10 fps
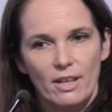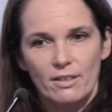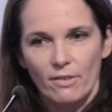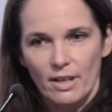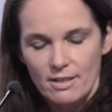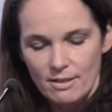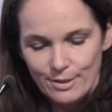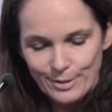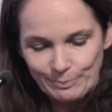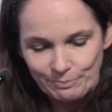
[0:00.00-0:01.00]
their
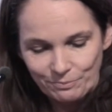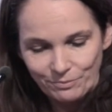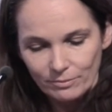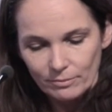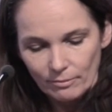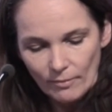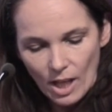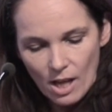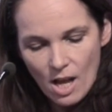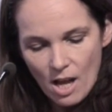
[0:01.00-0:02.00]
devices.
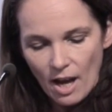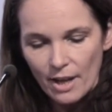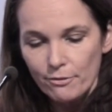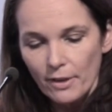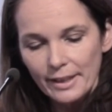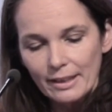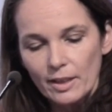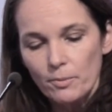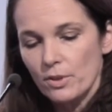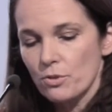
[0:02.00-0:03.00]
And
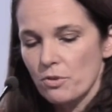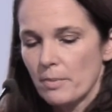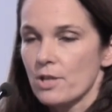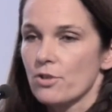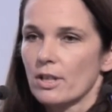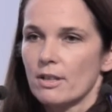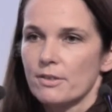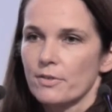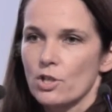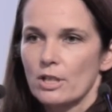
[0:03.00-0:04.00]
finally, with automation and
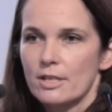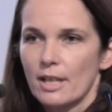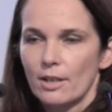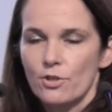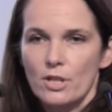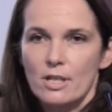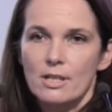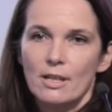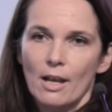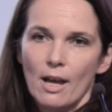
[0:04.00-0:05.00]
artificial
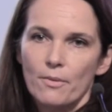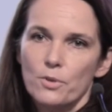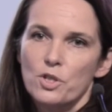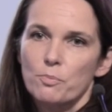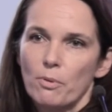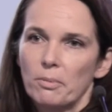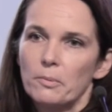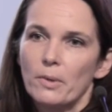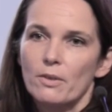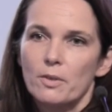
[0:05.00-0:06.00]
intelligence, which is probably
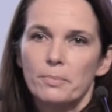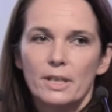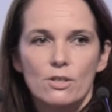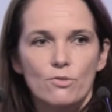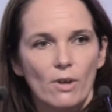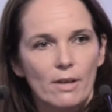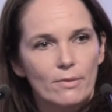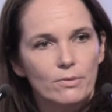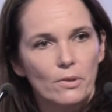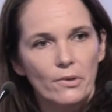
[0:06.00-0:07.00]
one of the biggest
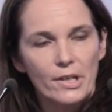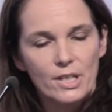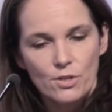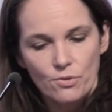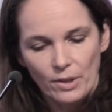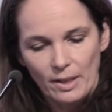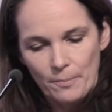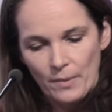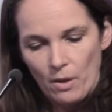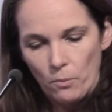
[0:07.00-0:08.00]
drivers for our industry,
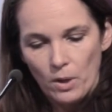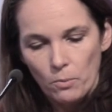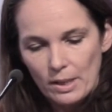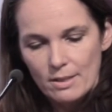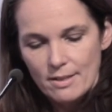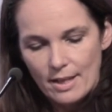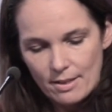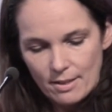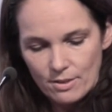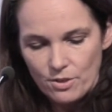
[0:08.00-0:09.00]
we are well
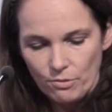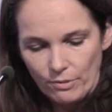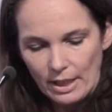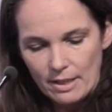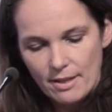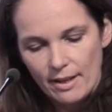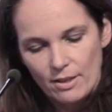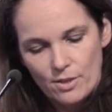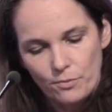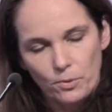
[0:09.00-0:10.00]
set to really take
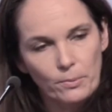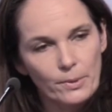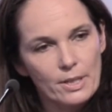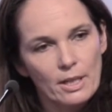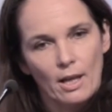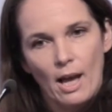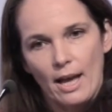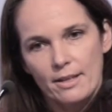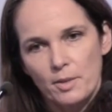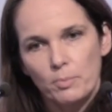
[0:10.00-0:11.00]
this forward
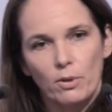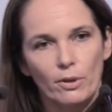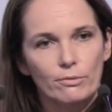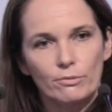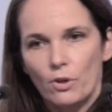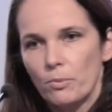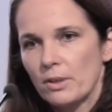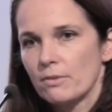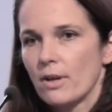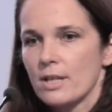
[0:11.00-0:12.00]
and deploy
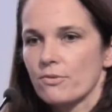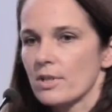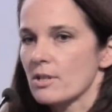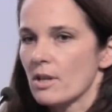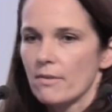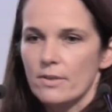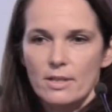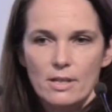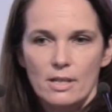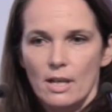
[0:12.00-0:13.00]
robo-advisory
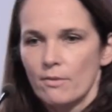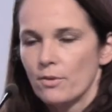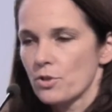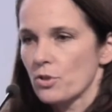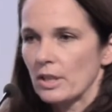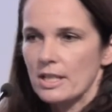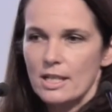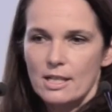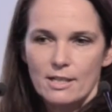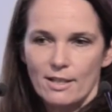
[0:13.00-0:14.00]
services, virtual
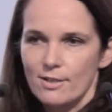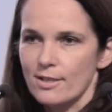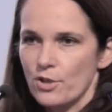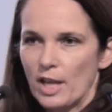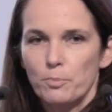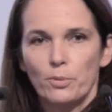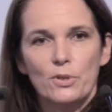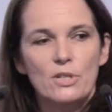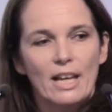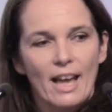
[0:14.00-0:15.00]
assistants,
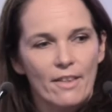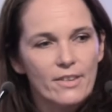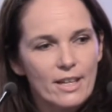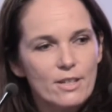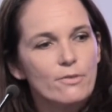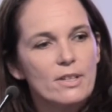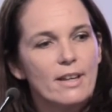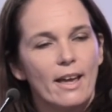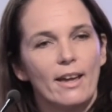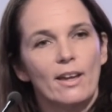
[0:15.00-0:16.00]
chatbots. At the end of the
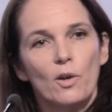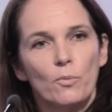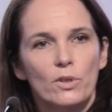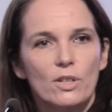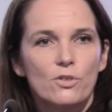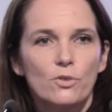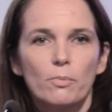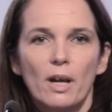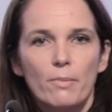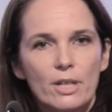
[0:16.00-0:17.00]
day, with these new
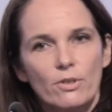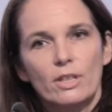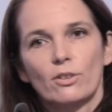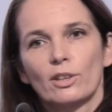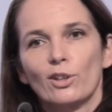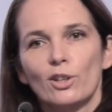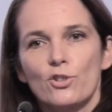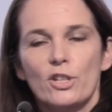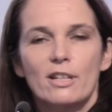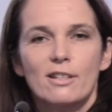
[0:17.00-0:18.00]
biometric
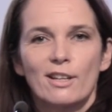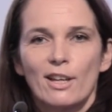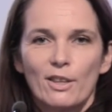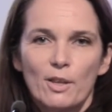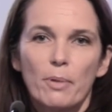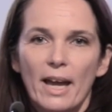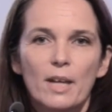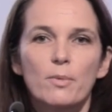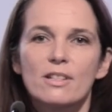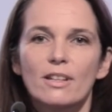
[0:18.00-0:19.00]
technologies, the
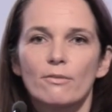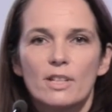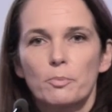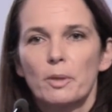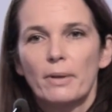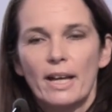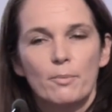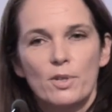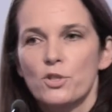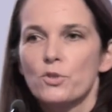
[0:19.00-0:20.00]
payments, the invisible
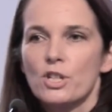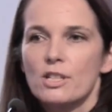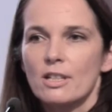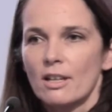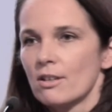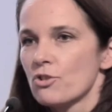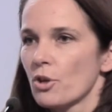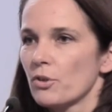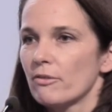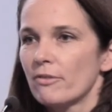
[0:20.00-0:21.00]
payments, you just
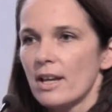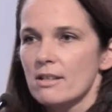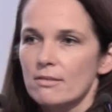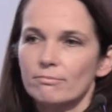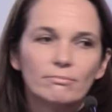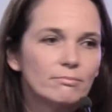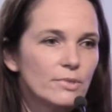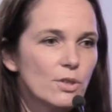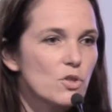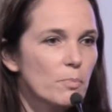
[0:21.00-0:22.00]
show your face,
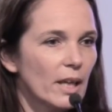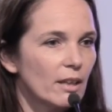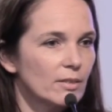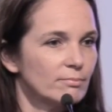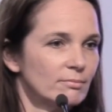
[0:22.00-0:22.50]
you speak,